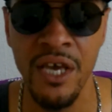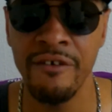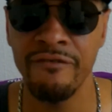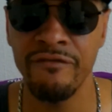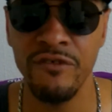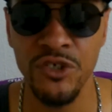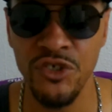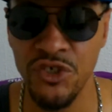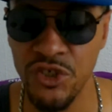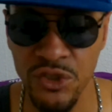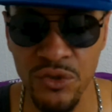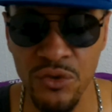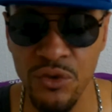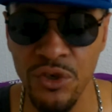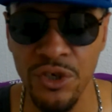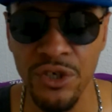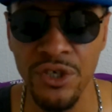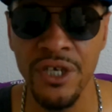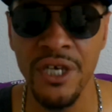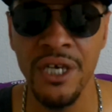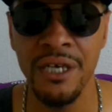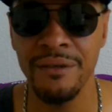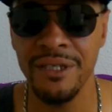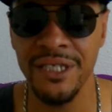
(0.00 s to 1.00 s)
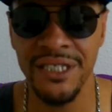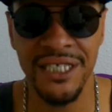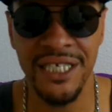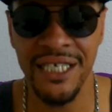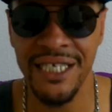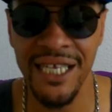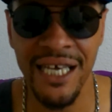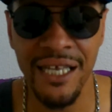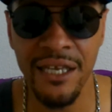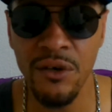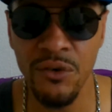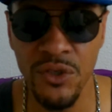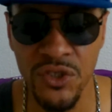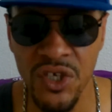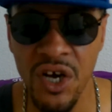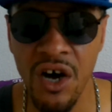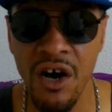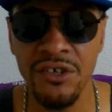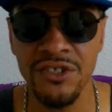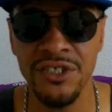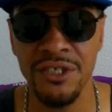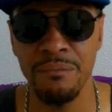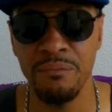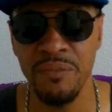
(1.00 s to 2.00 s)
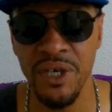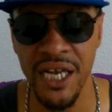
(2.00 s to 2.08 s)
for sure, because Canelo is awesome.